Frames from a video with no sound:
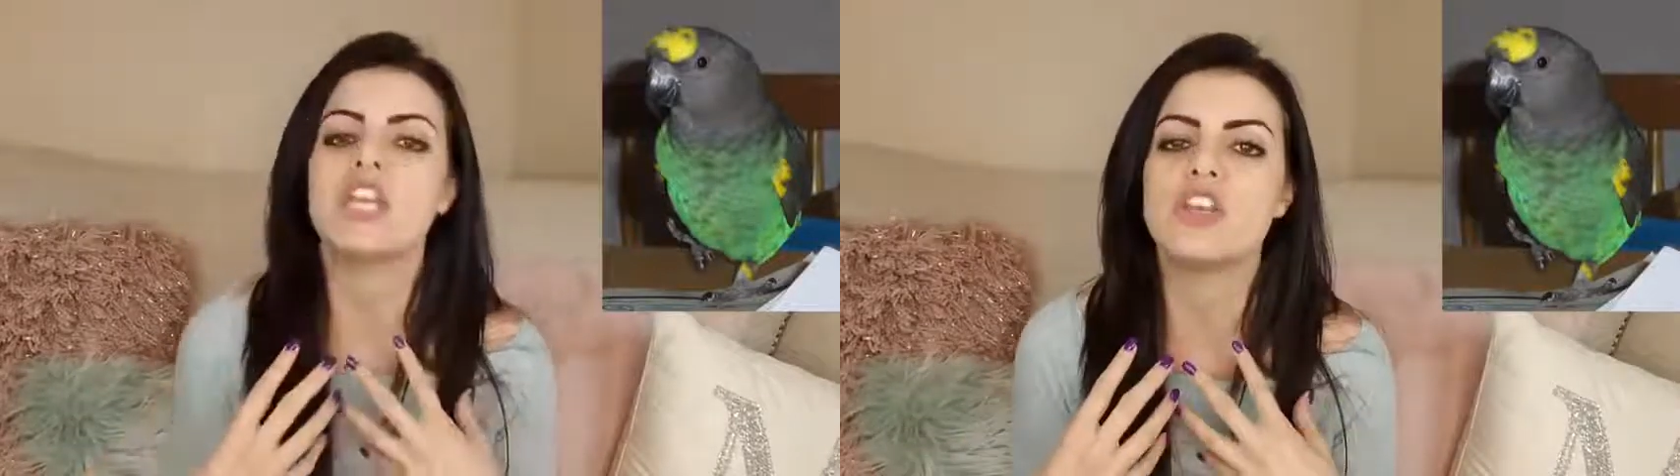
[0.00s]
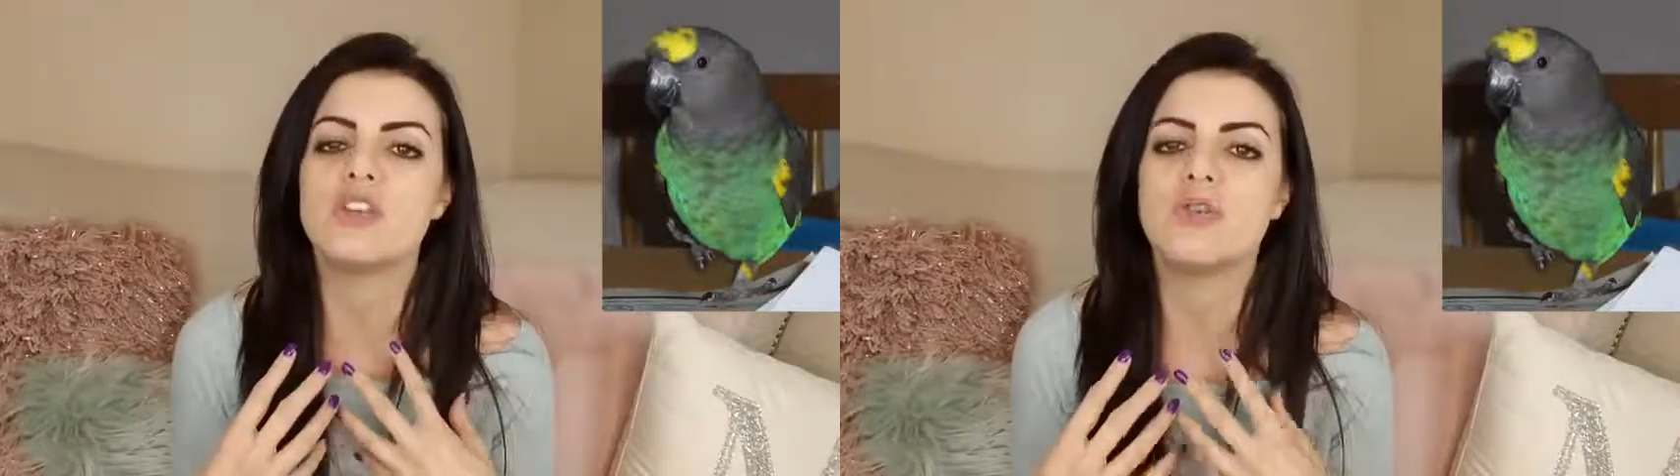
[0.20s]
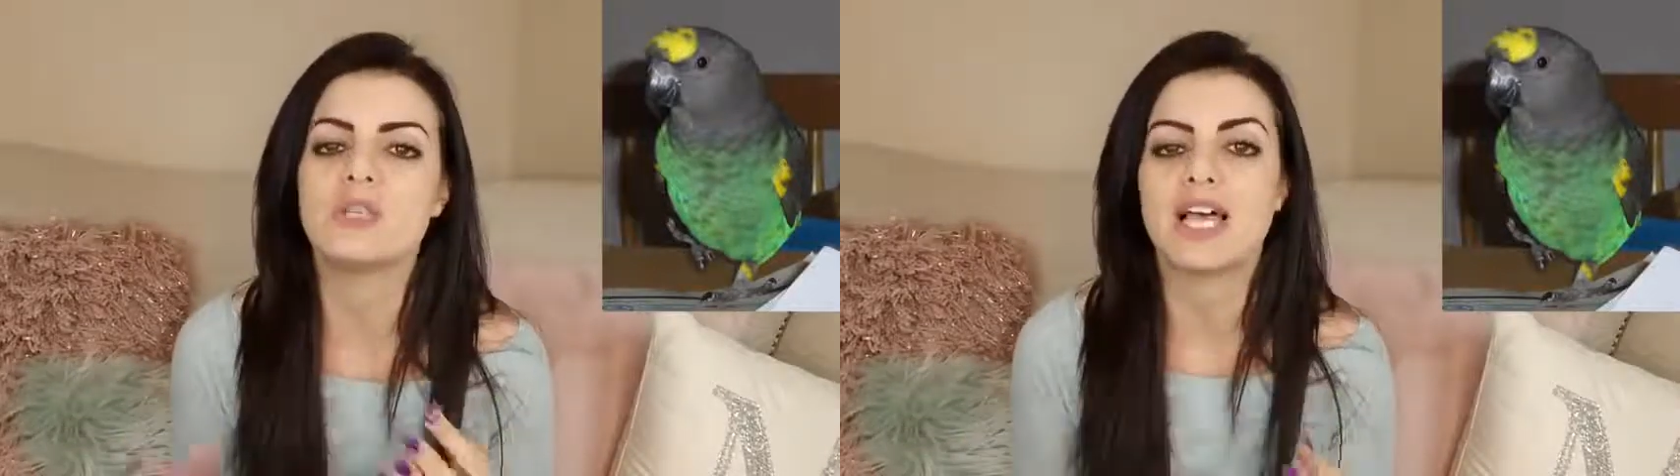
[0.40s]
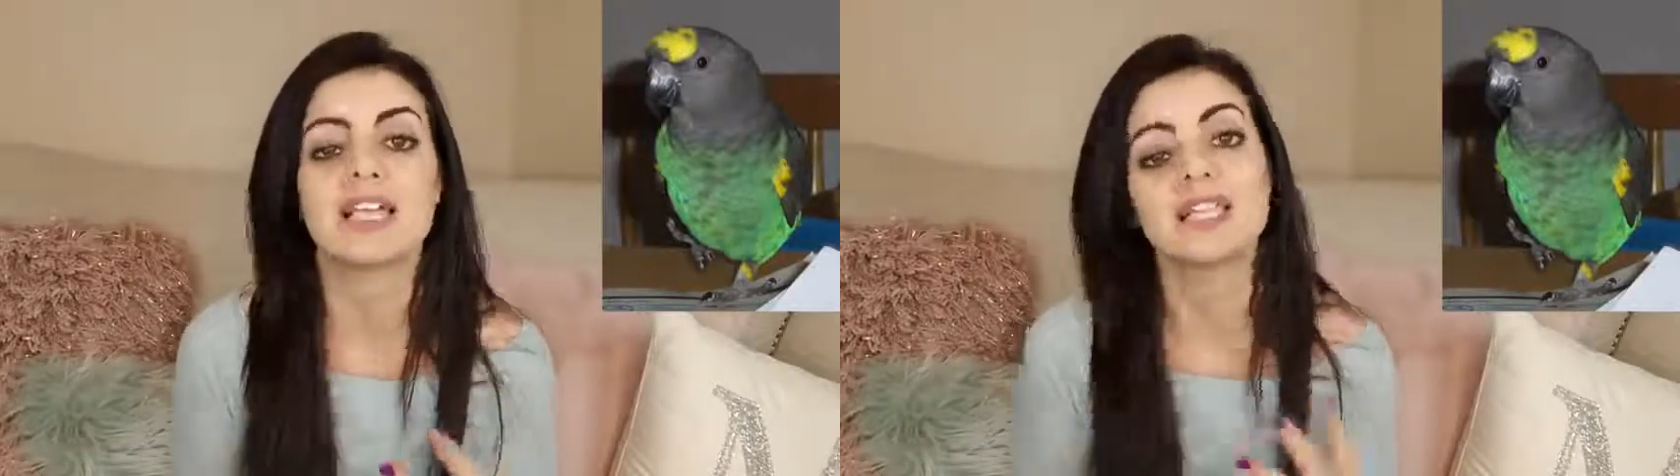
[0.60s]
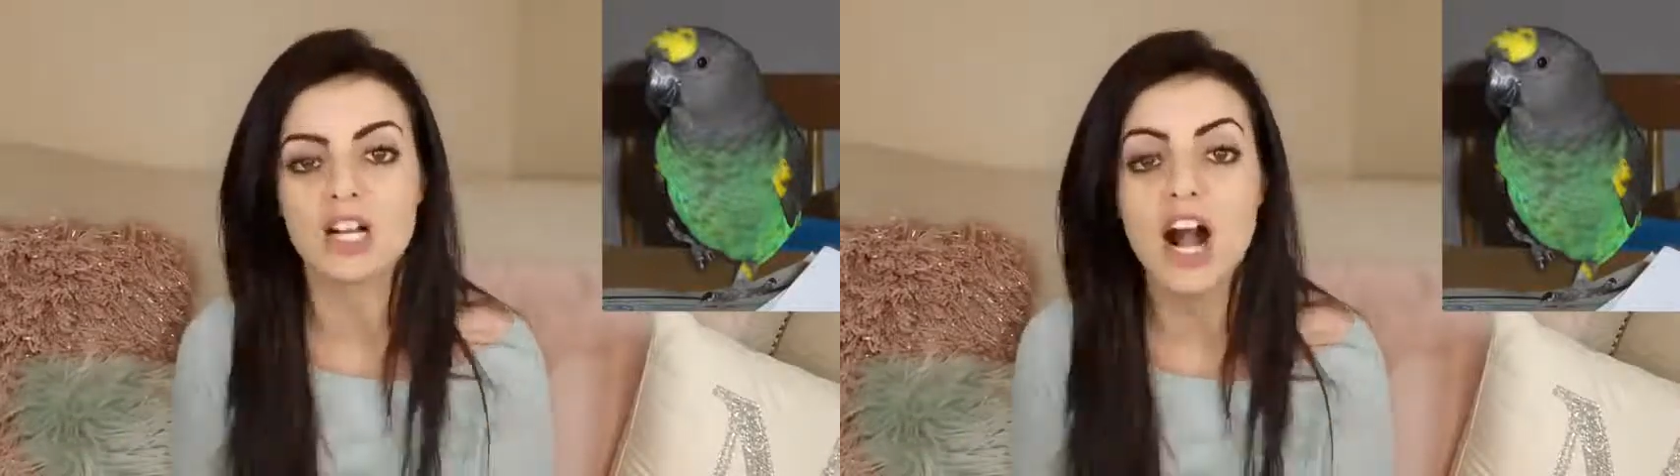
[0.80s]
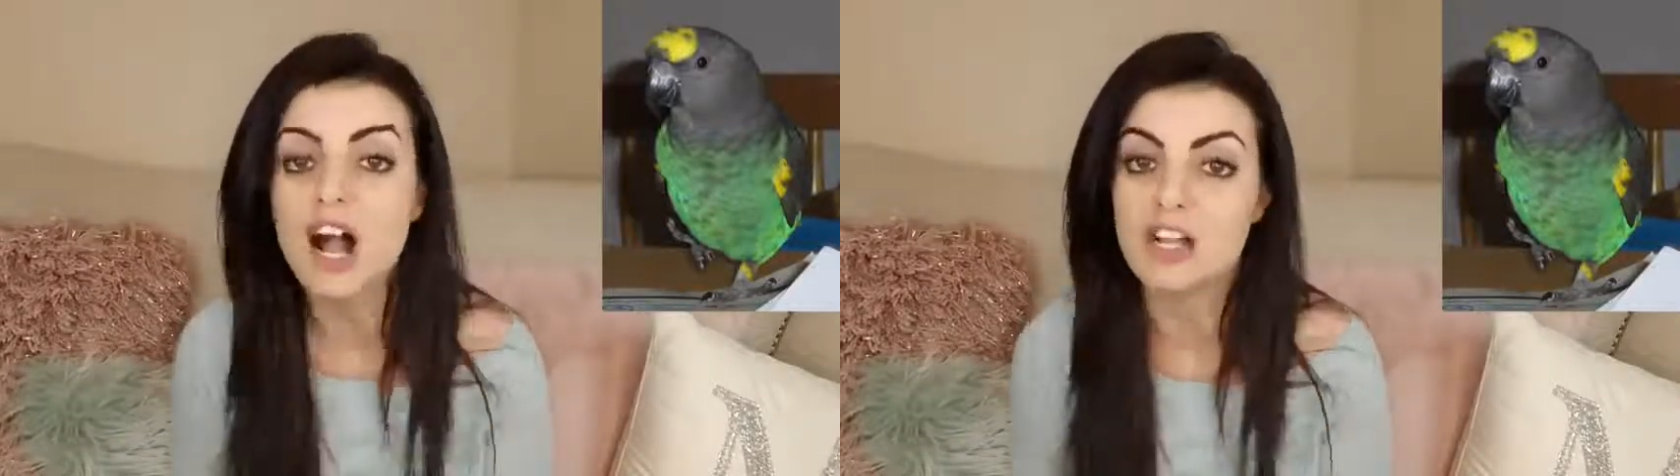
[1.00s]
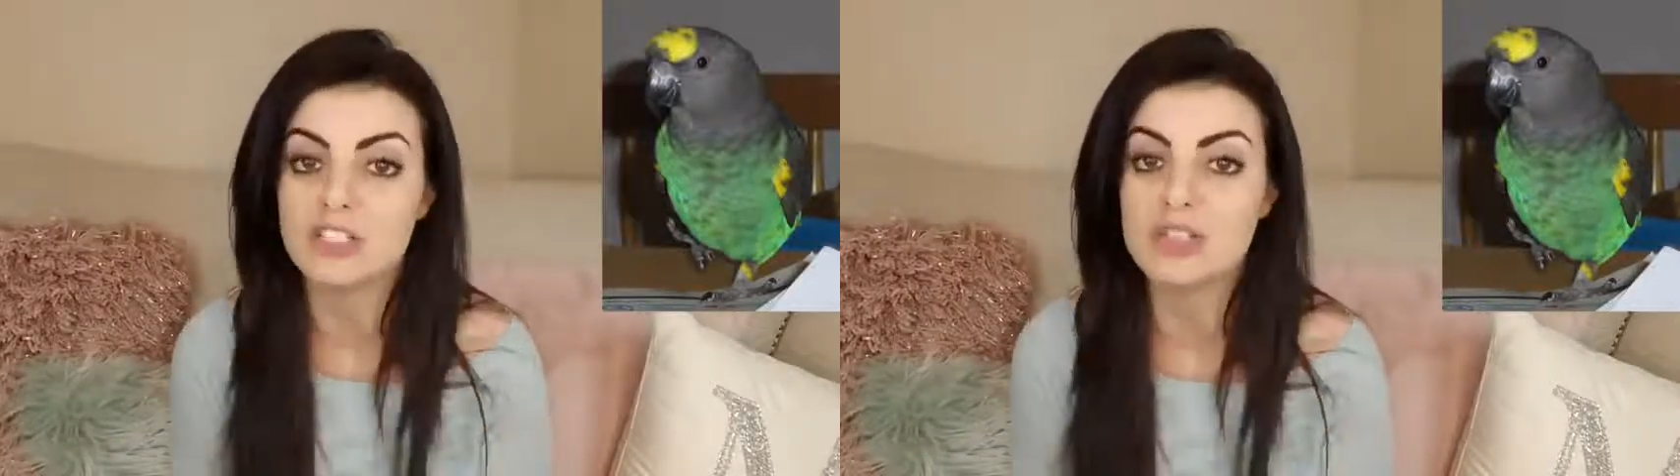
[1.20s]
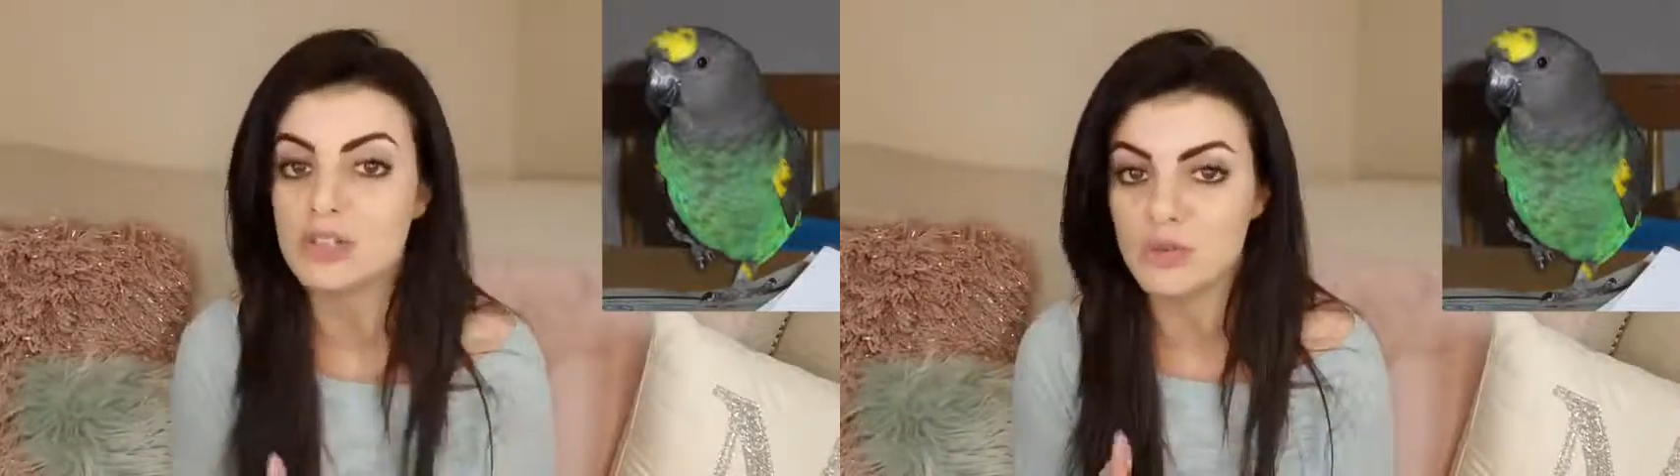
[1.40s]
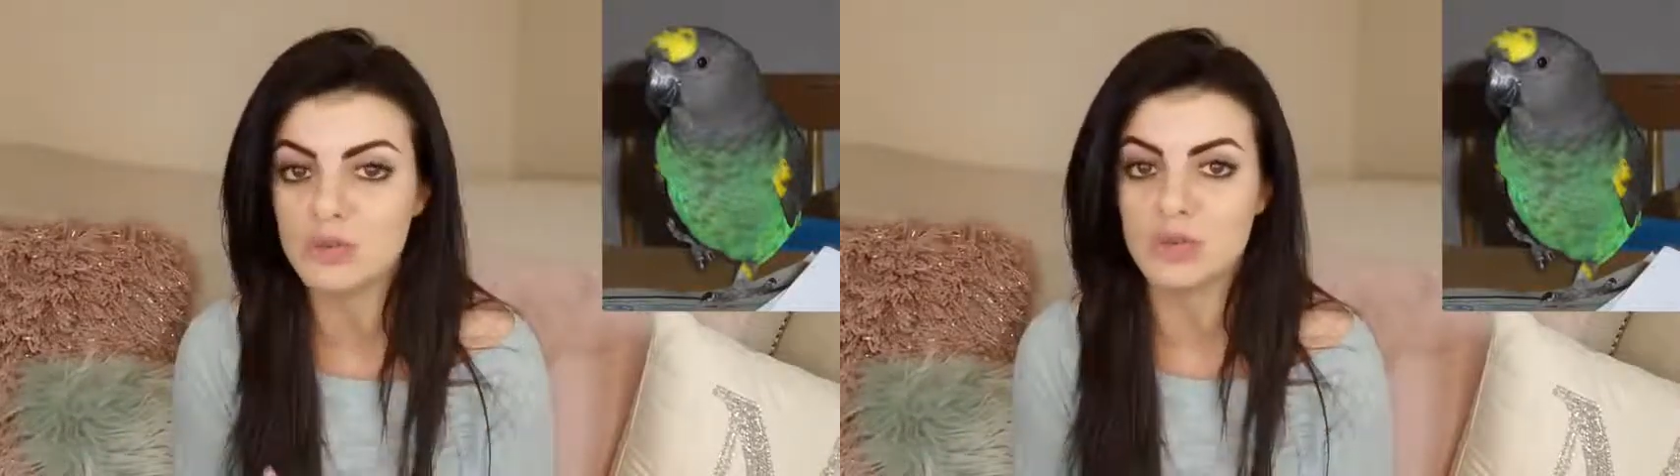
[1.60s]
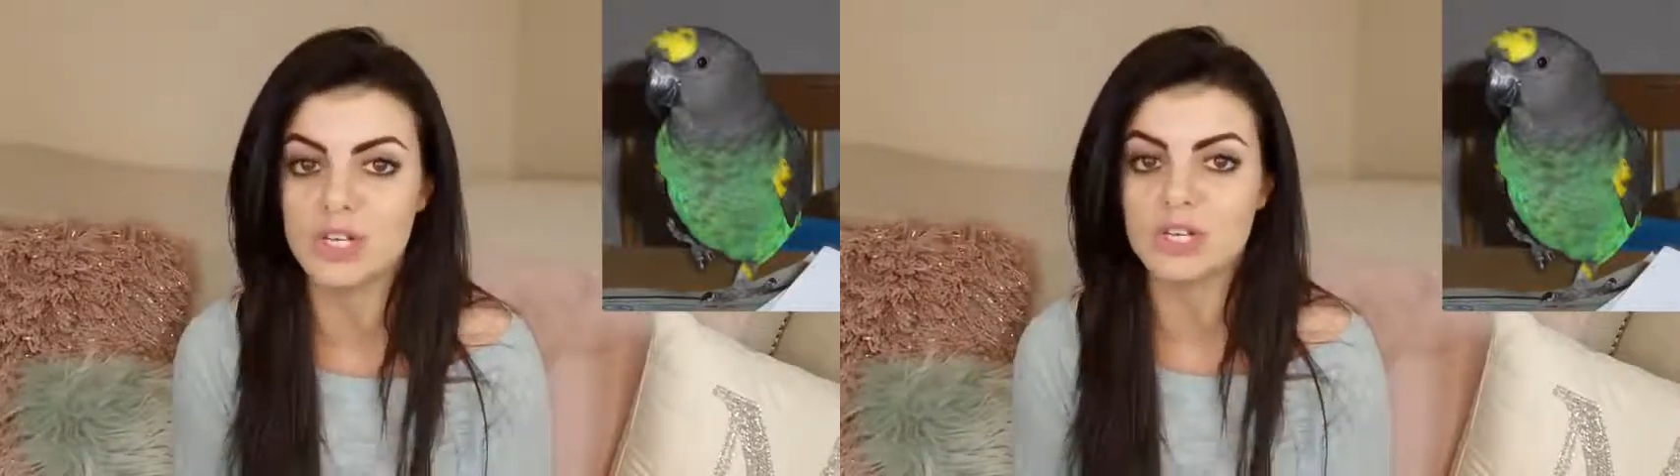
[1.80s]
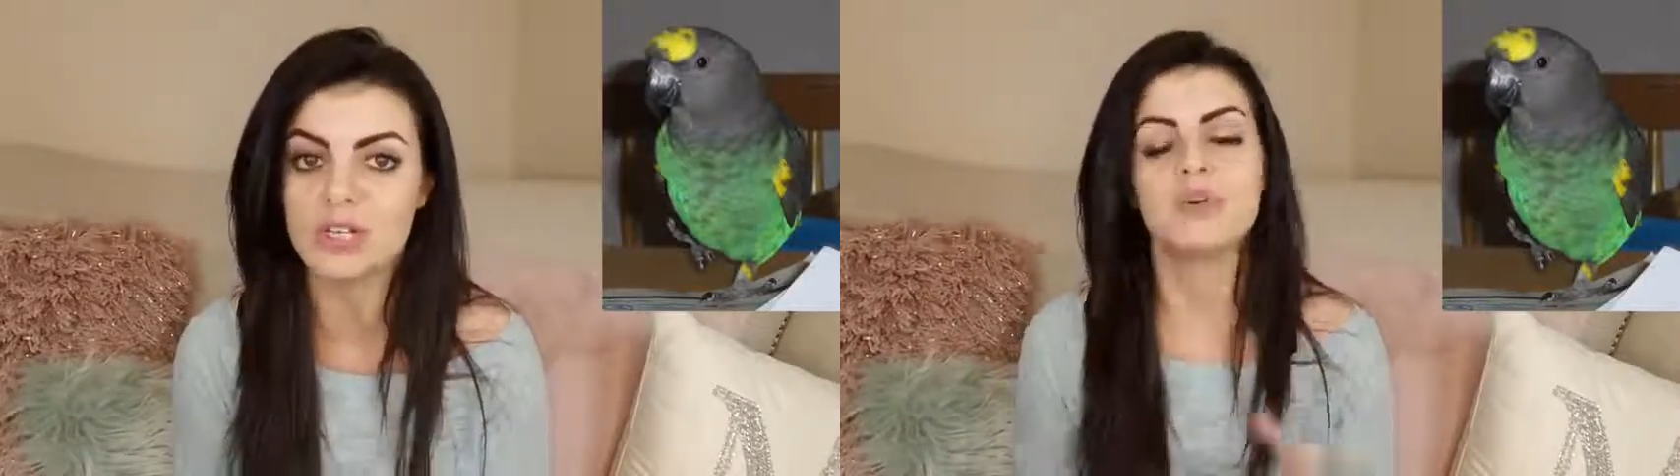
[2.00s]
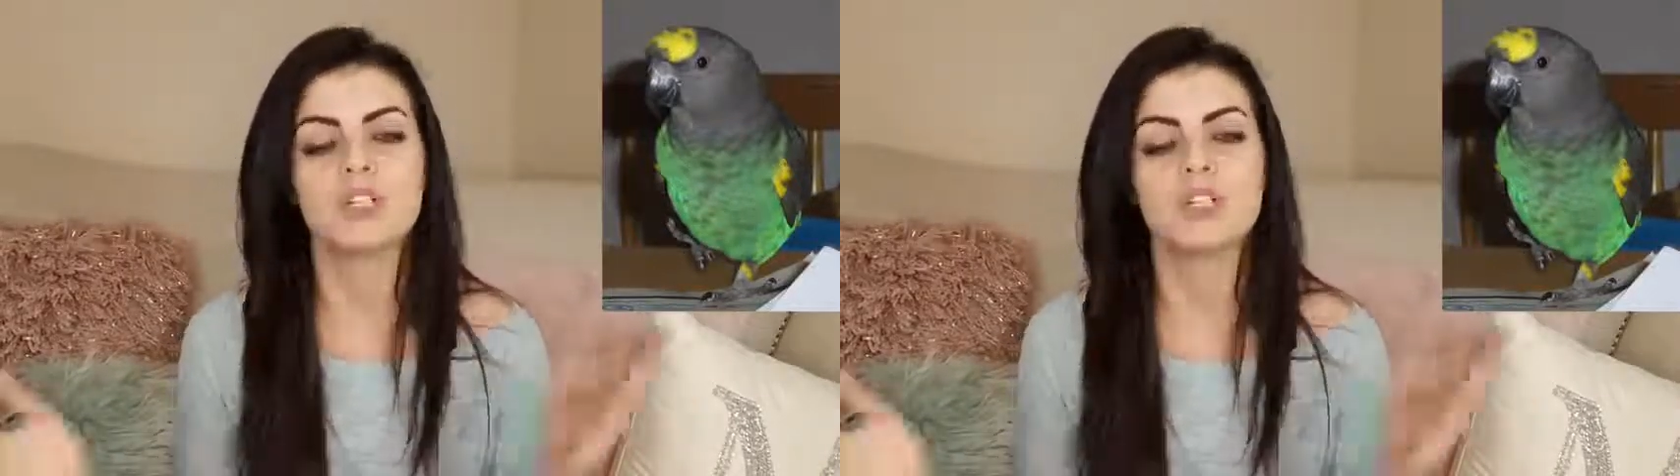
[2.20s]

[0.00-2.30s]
in you like a cockatoo would,